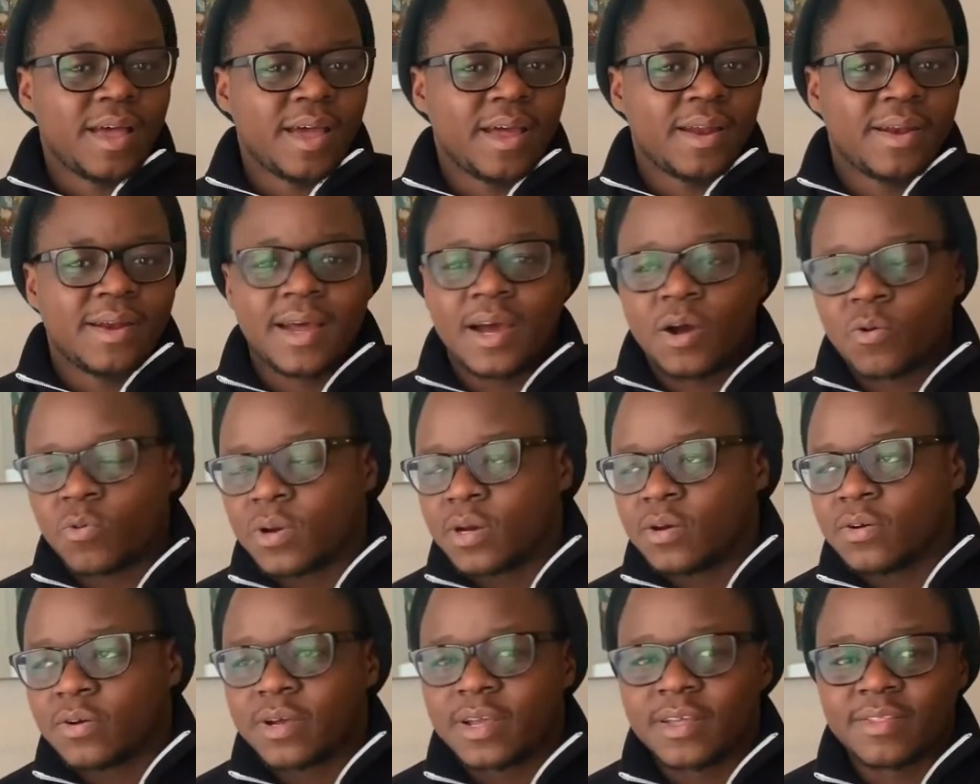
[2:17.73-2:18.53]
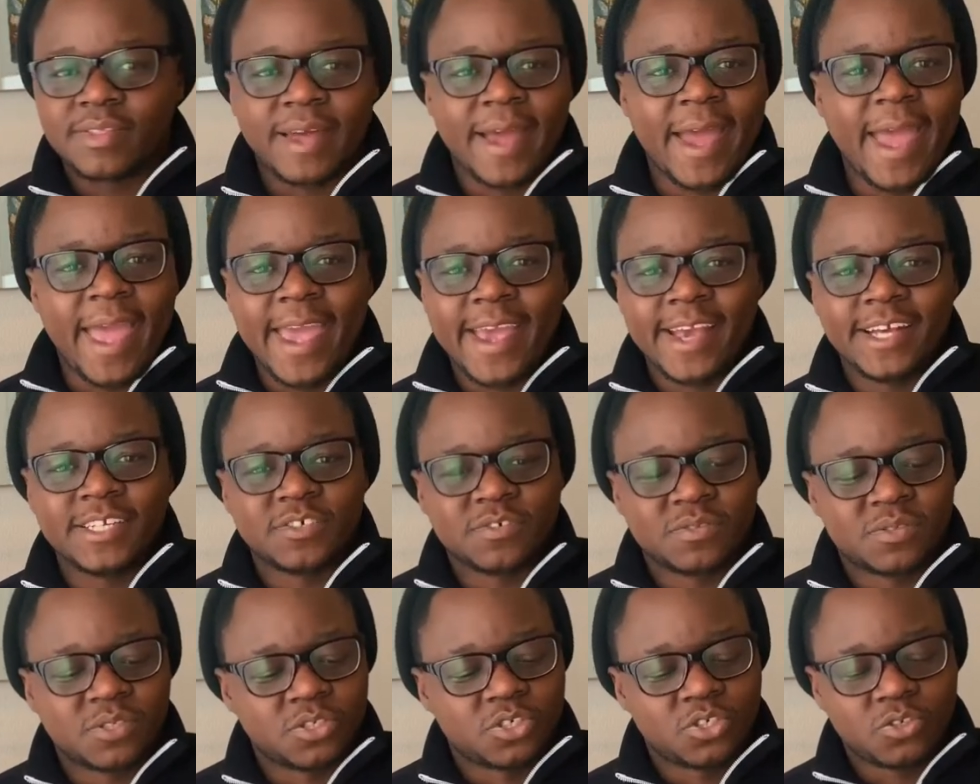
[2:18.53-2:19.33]
And now we look in the
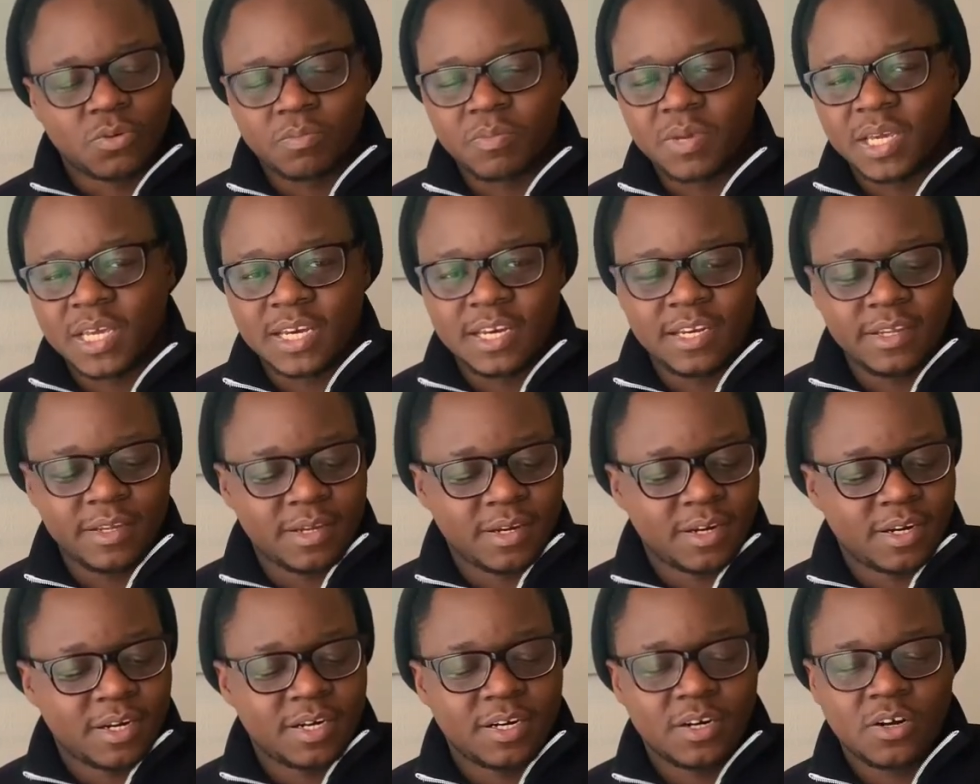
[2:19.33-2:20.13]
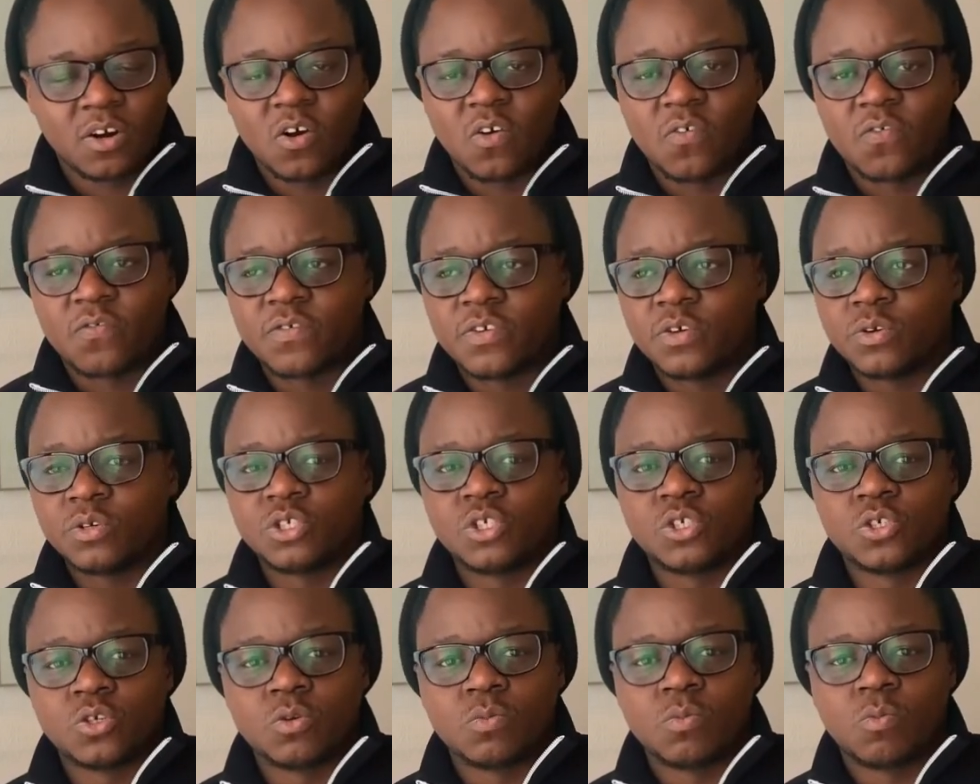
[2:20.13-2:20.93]
age of social media, of
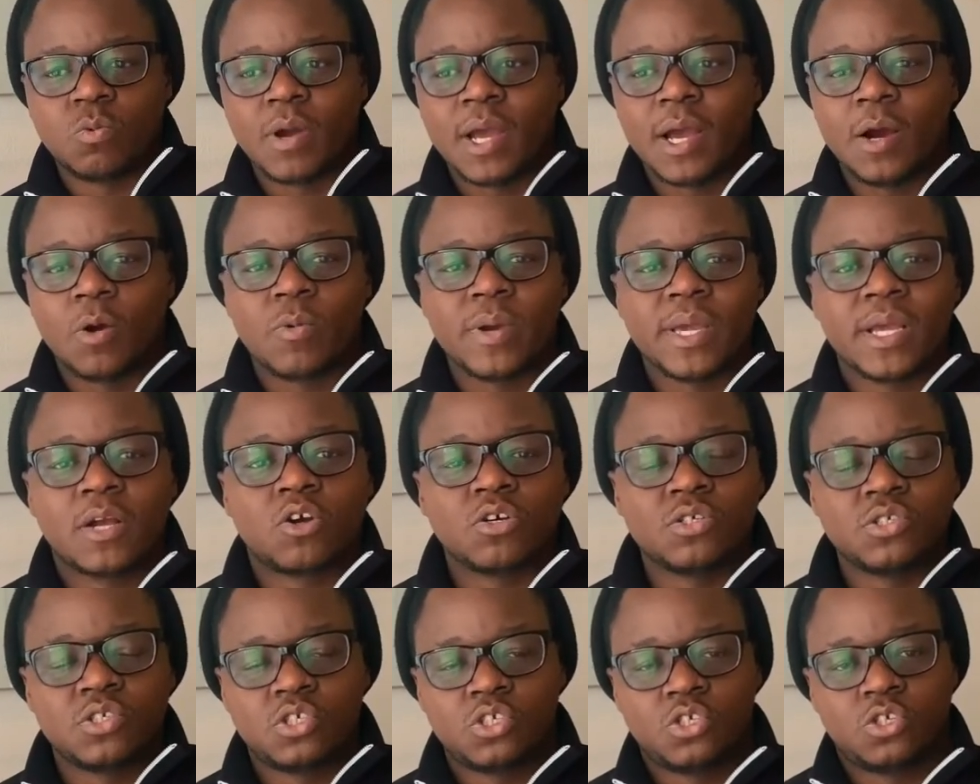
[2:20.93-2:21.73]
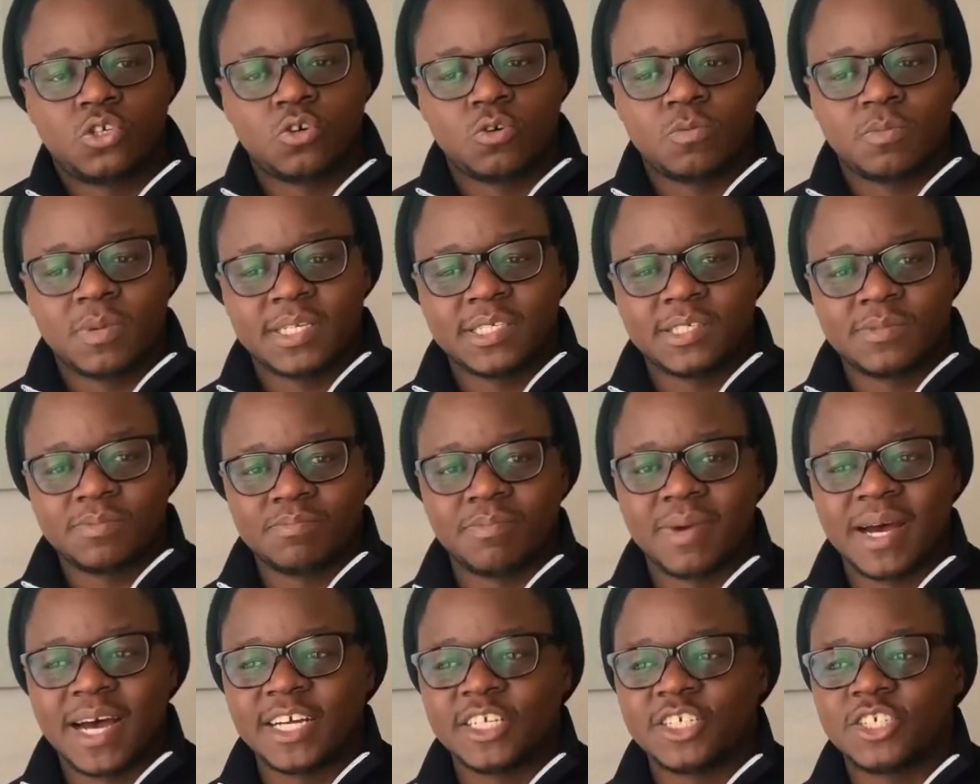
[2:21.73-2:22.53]
YouTube, where we consume as
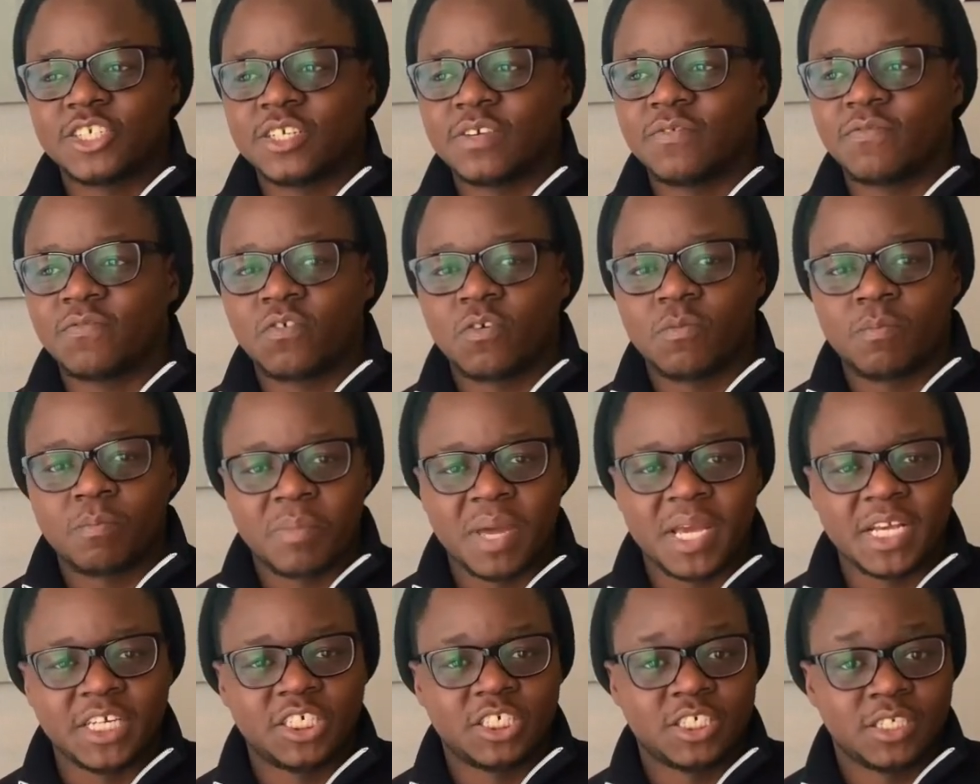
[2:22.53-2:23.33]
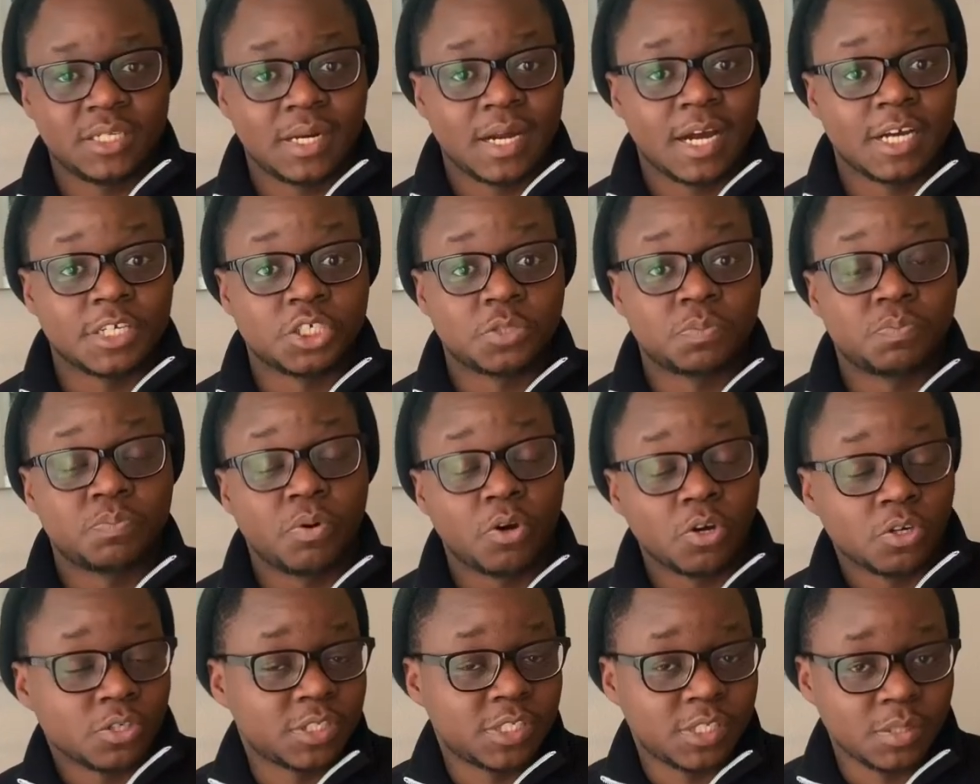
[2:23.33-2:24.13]
much information as
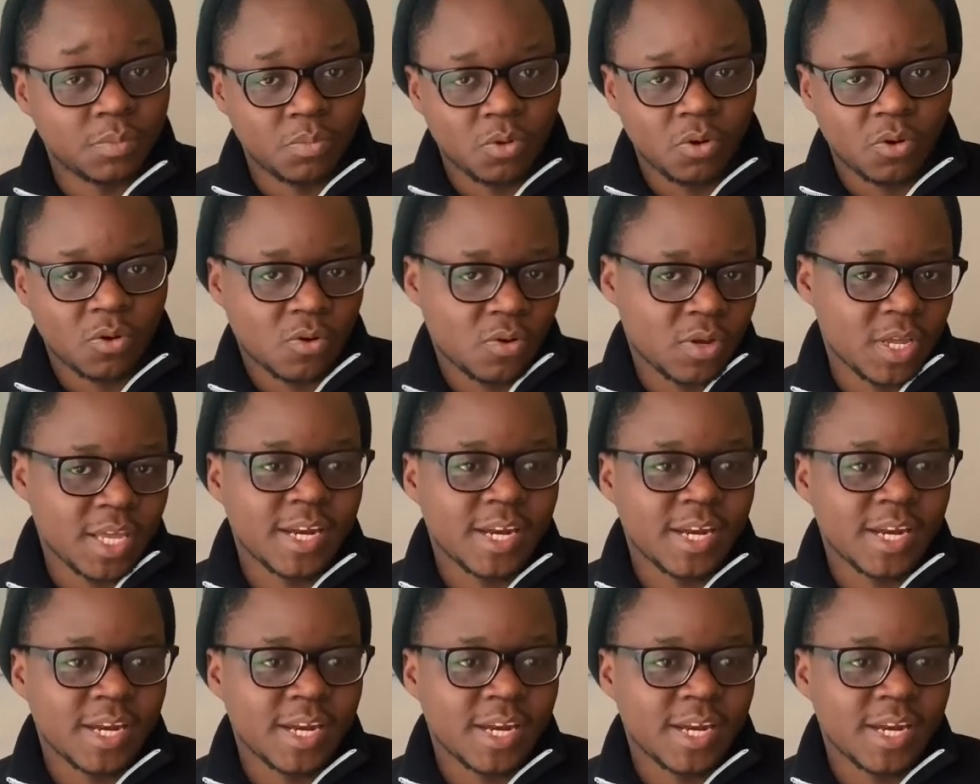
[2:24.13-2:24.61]
possible.